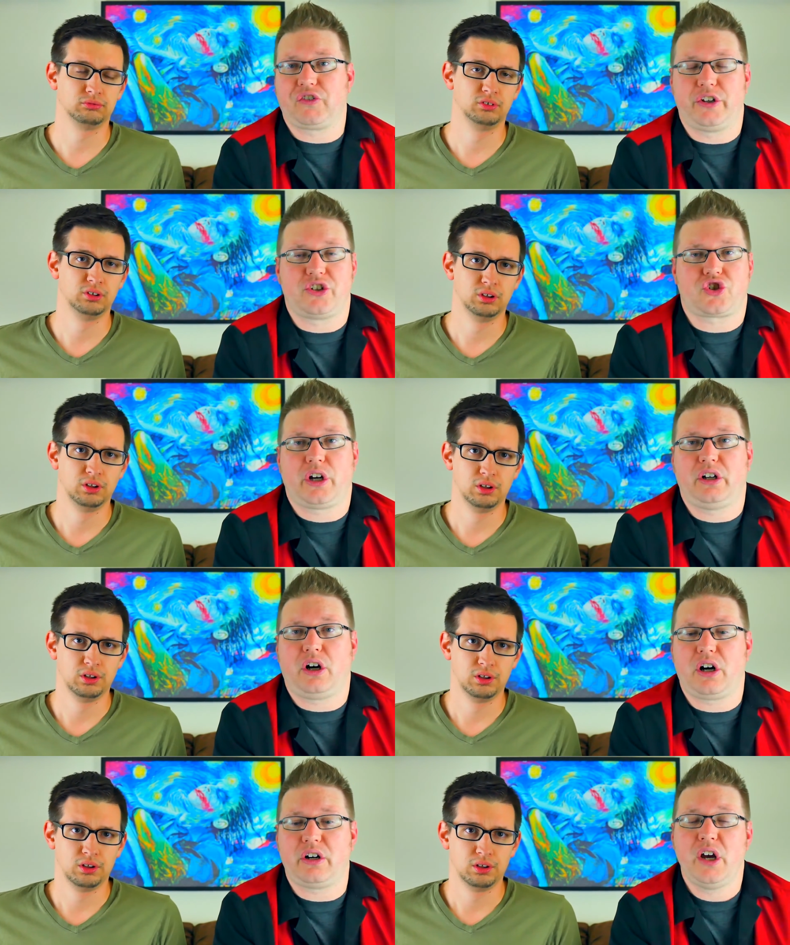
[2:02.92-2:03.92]
Speaker 1: for this trailer
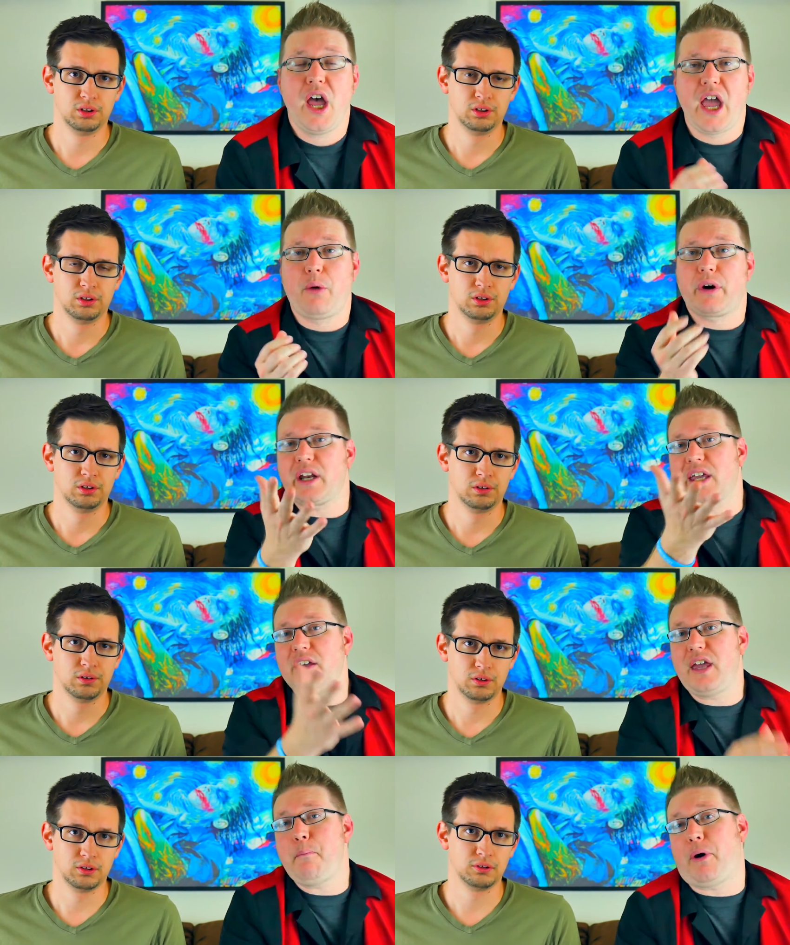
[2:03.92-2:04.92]
are. And we're going to
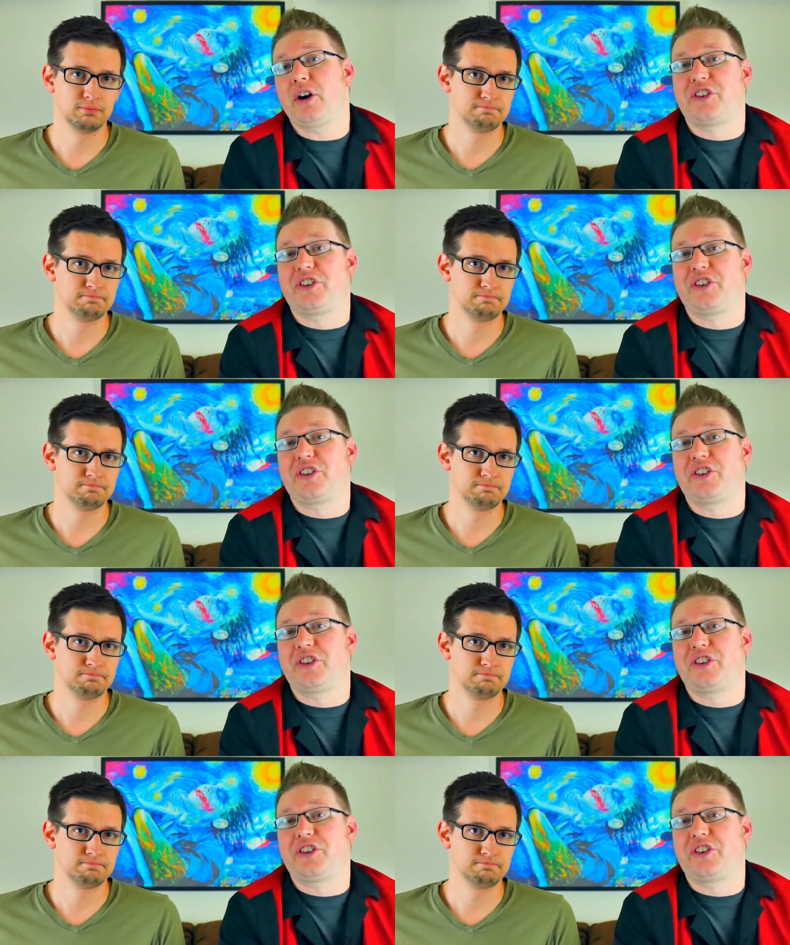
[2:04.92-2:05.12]
get impart